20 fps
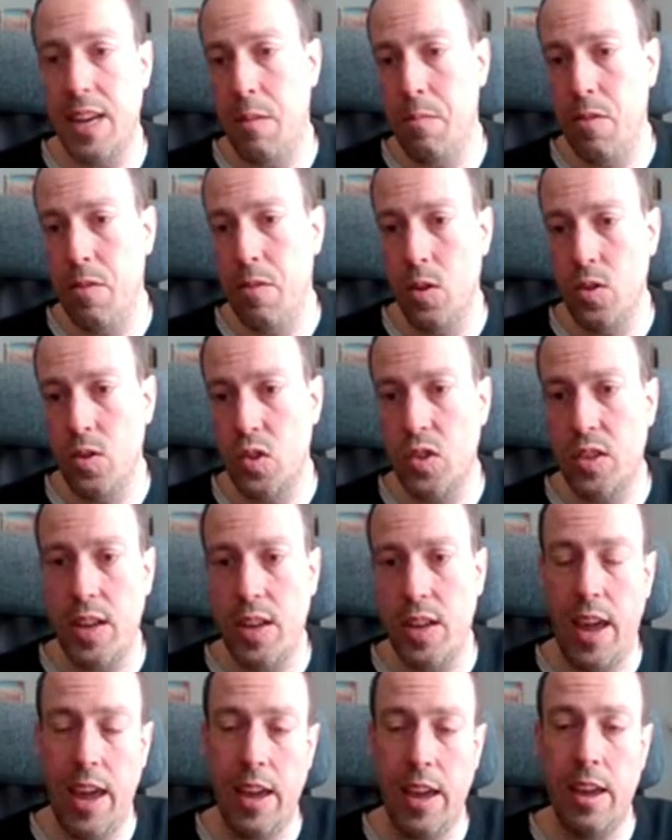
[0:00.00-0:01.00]
Some were also
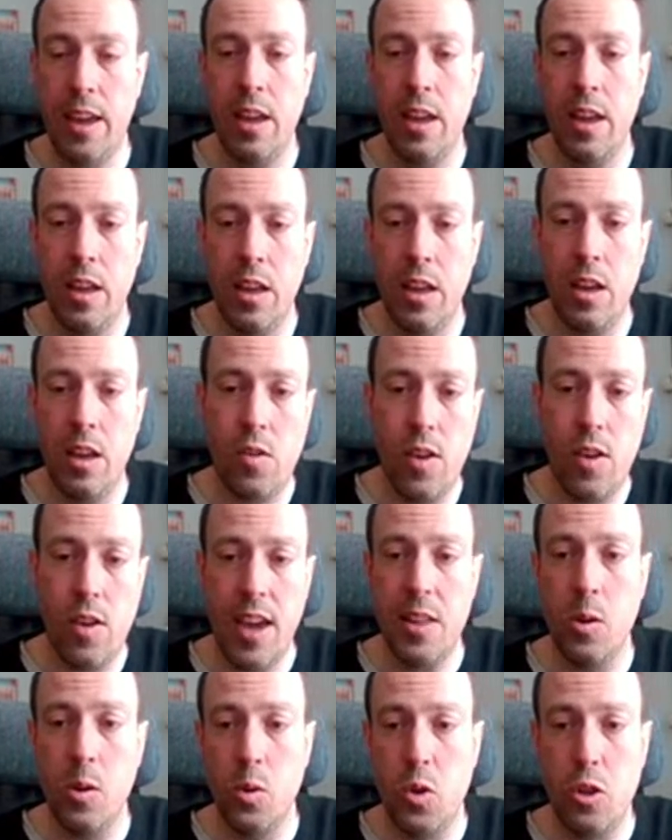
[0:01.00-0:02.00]
saying, okay,
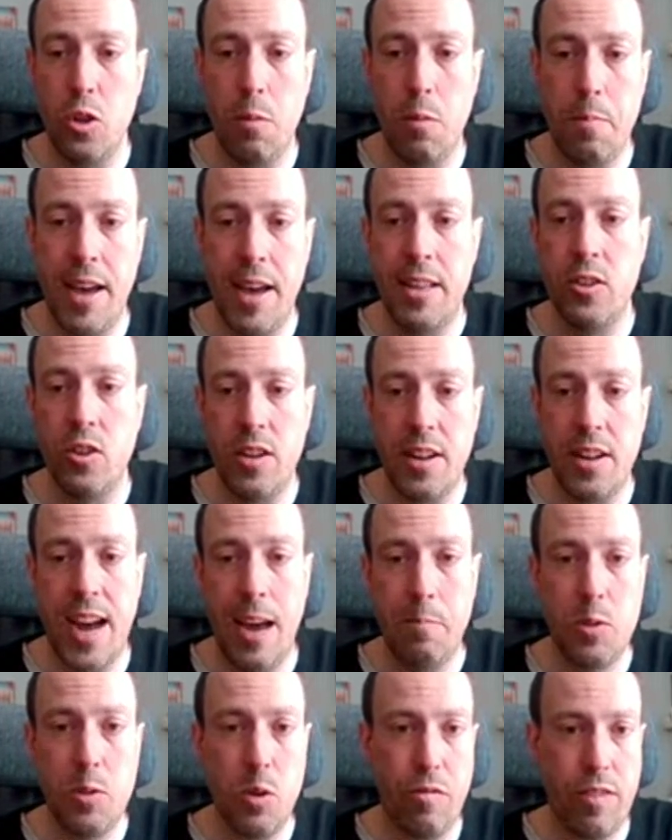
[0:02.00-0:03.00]
it also depends on the
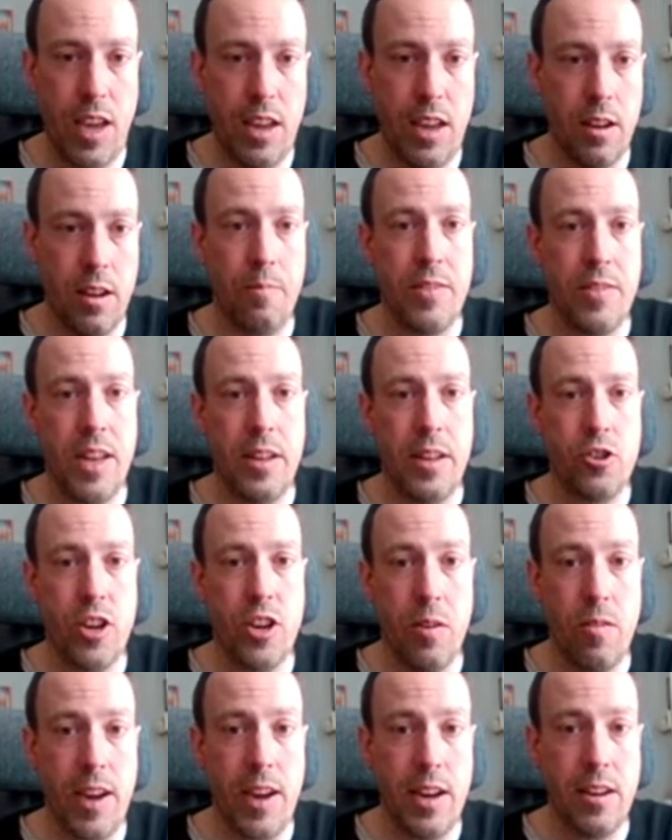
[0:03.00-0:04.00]
types of data that are
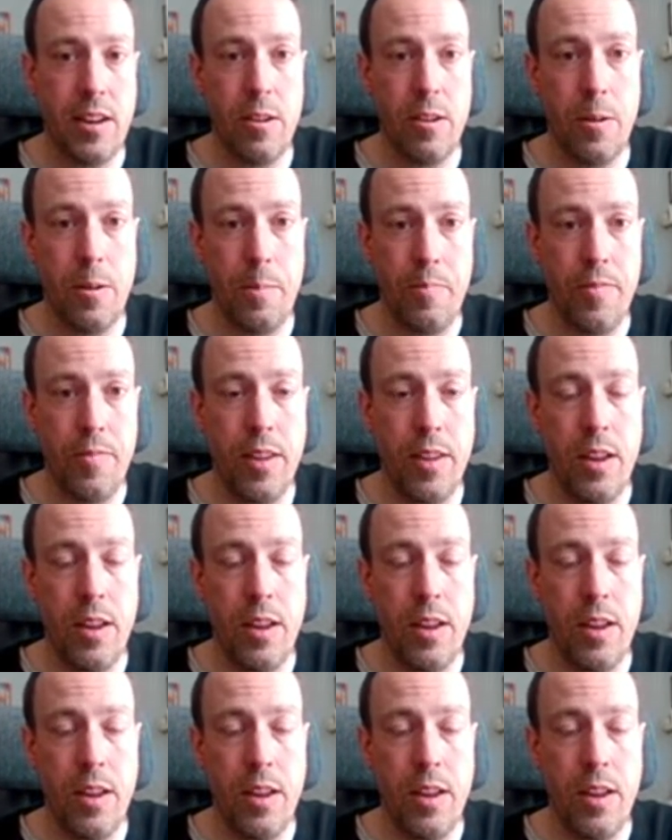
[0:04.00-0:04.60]
generated.